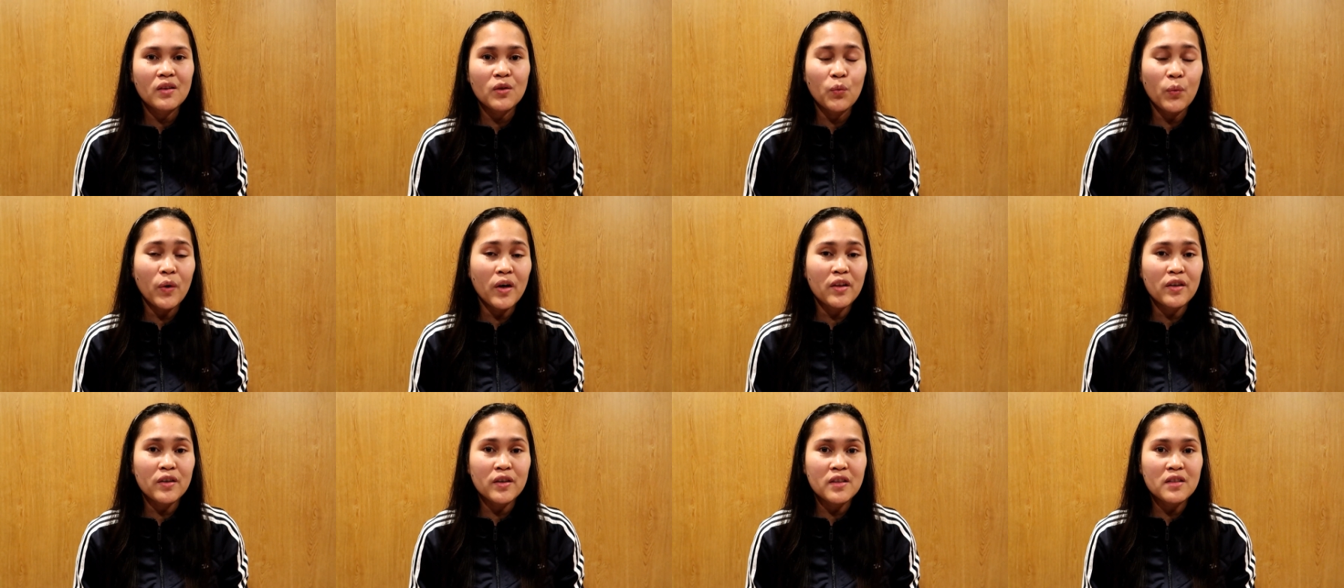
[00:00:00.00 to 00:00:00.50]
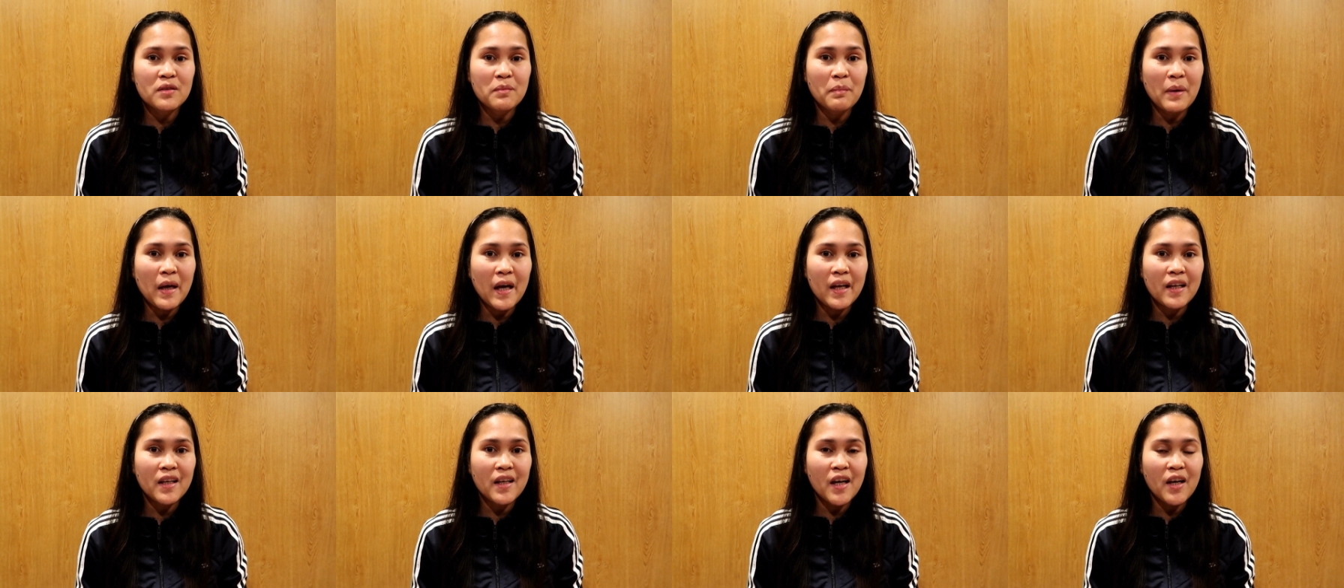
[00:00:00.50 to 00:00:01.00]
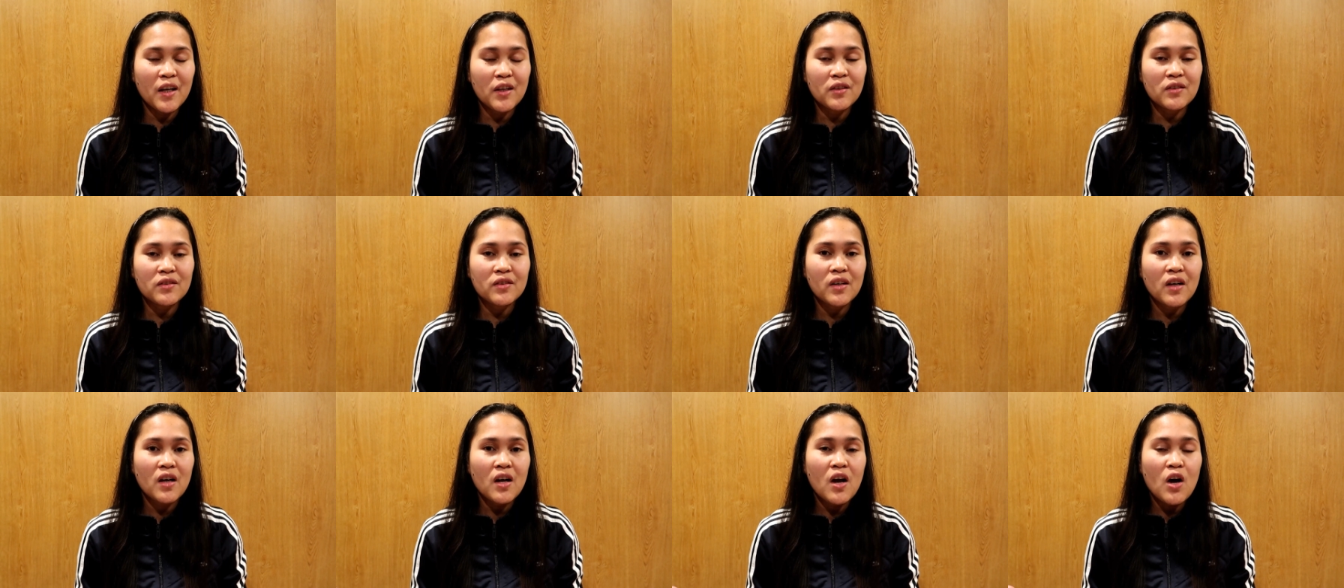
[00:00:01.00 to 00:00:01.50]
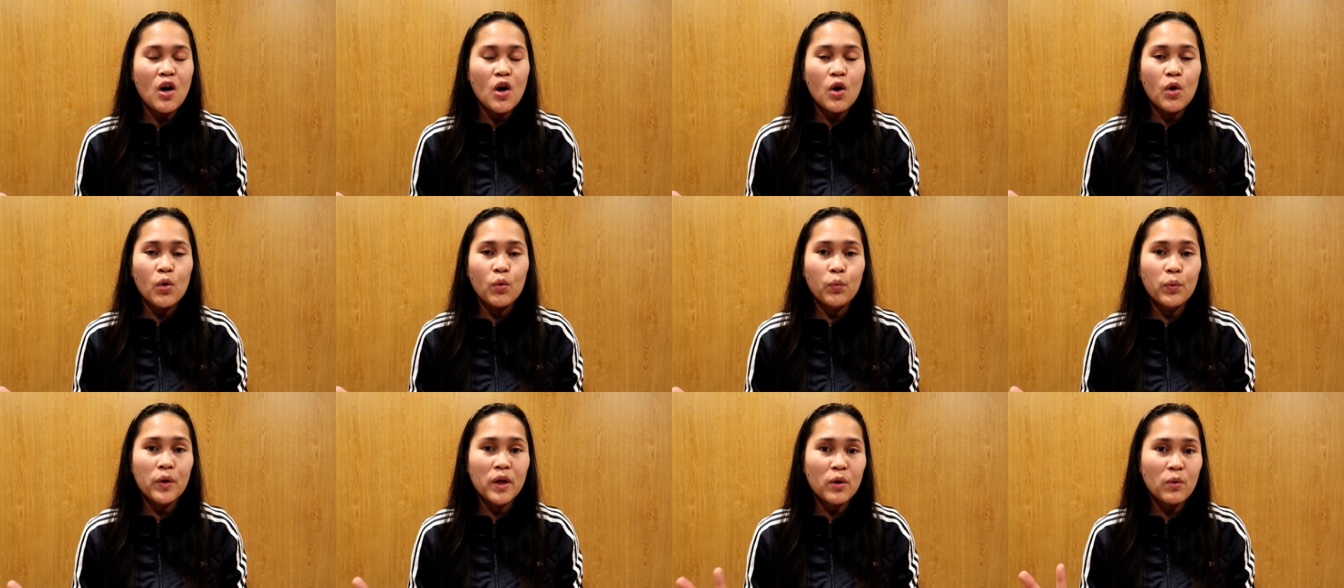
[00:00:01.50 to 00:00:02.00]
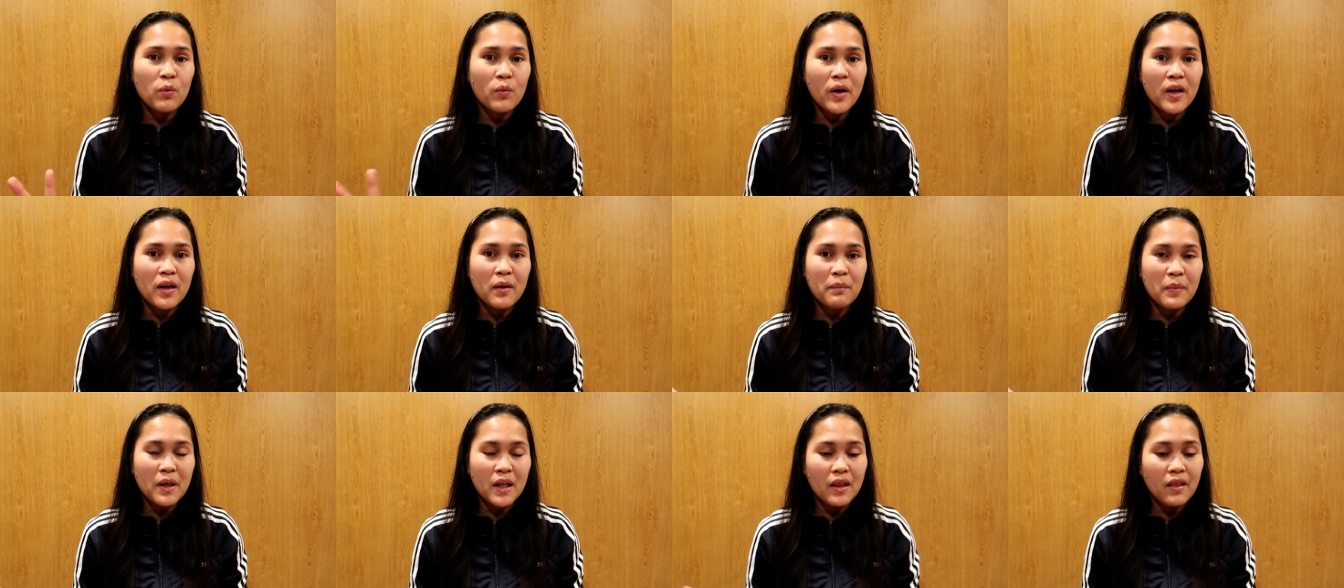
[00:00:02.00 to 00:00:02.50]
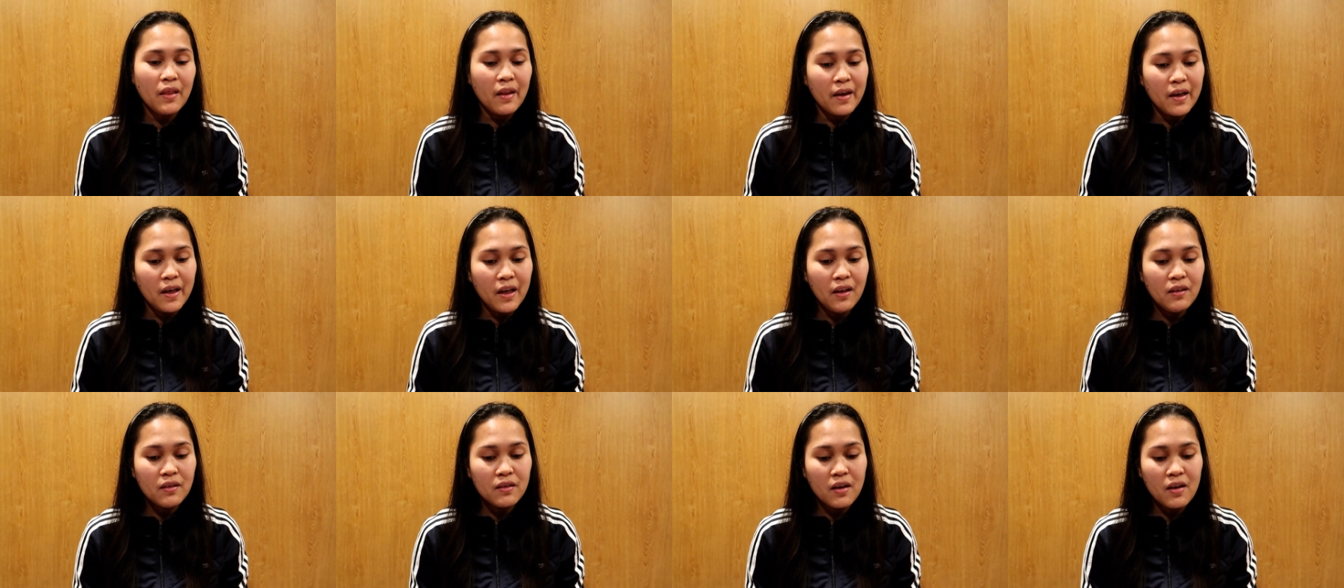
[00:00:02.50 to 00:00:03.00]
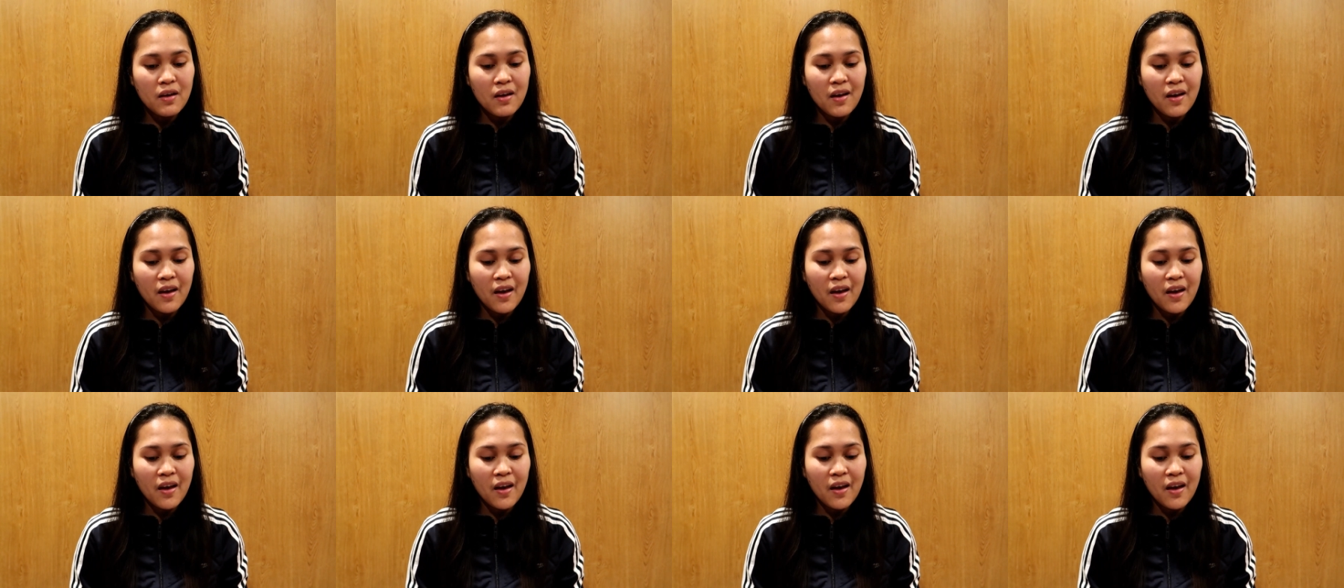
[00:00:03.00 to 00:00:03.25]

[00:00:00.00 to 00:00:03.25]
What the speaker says: the weather is bad and we don't want to be late.